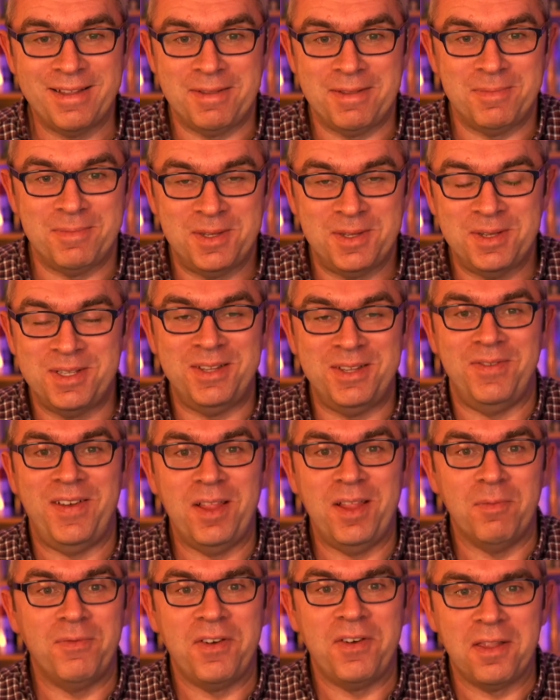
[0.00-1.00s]

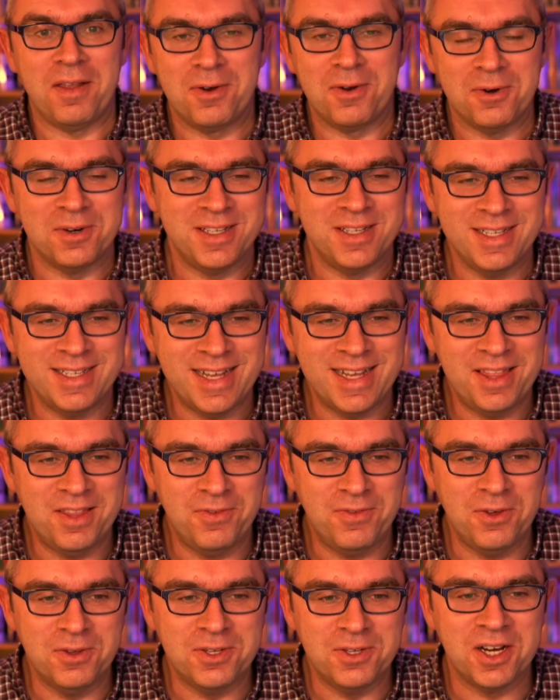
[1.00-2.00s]
develop further courses in the
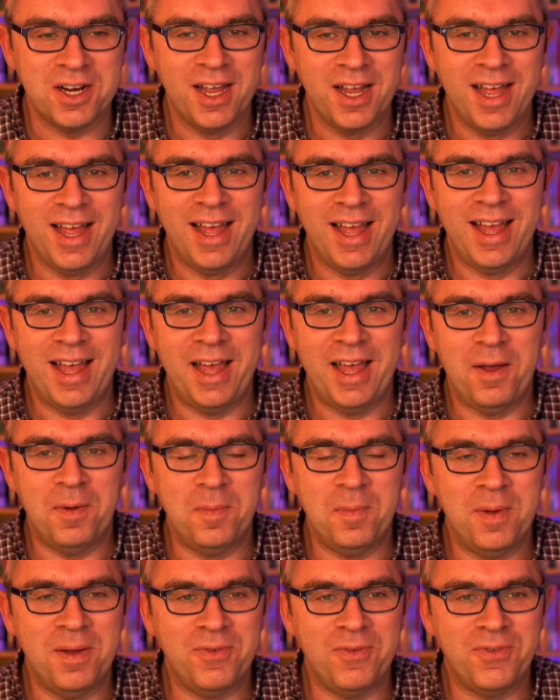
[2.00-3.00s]
future
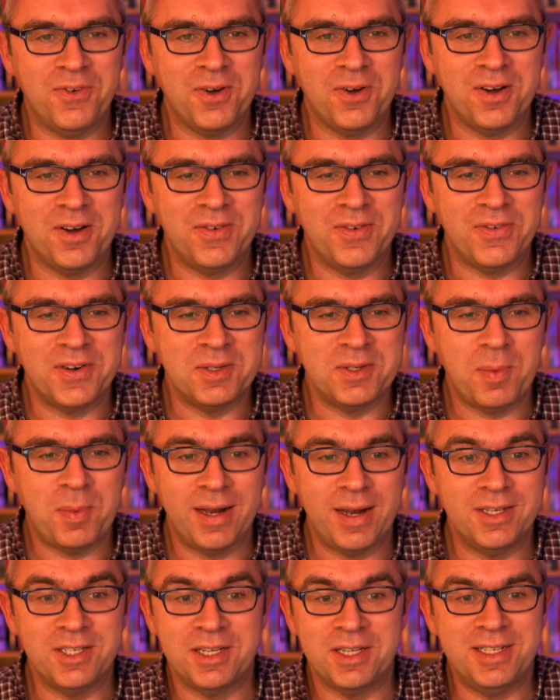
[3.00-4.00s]
for
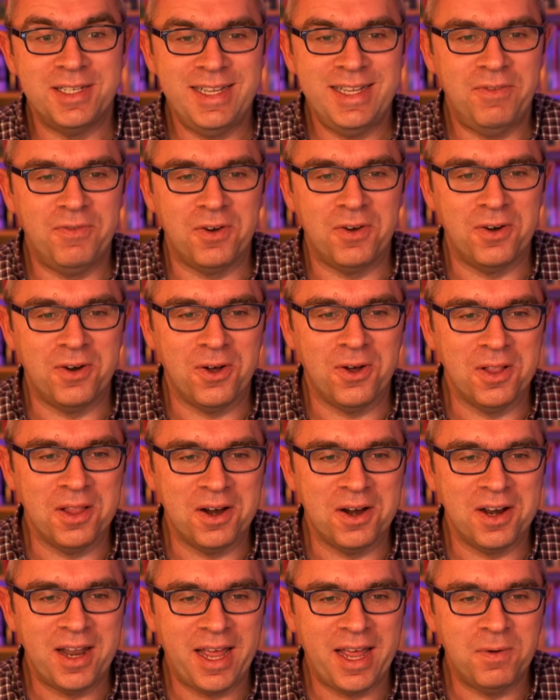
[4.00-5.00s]
Spanish and indeed for all
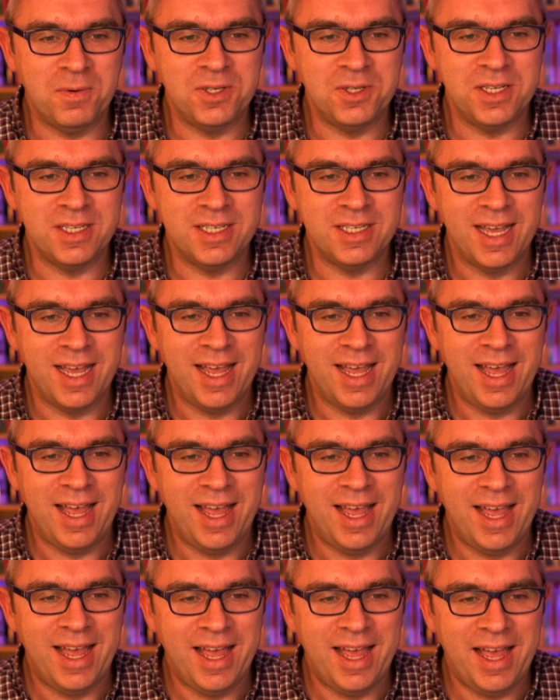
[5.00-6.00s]
our languages.
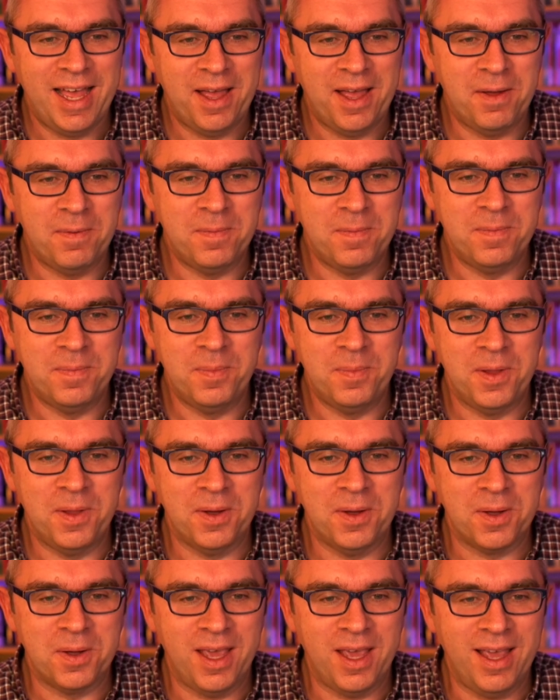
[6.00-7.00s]

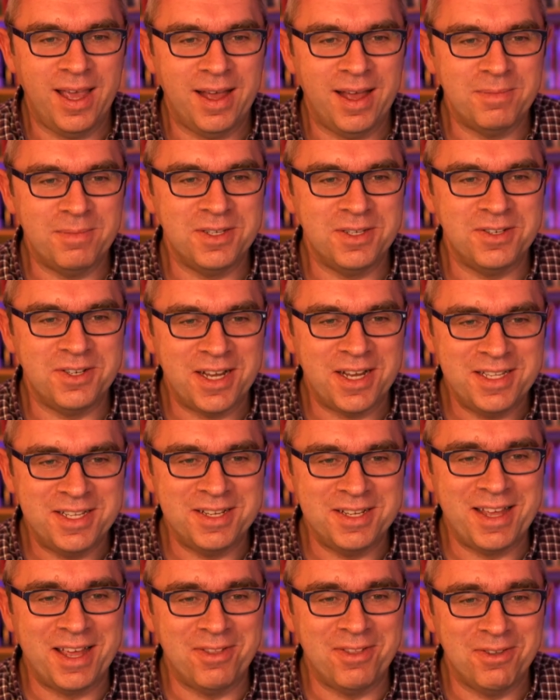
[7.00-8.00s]
Okay, I'm just trying
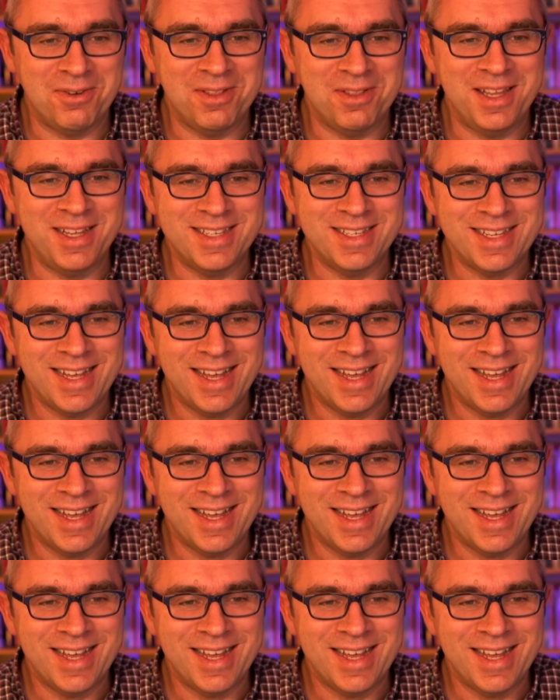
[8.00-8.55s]
to get through these.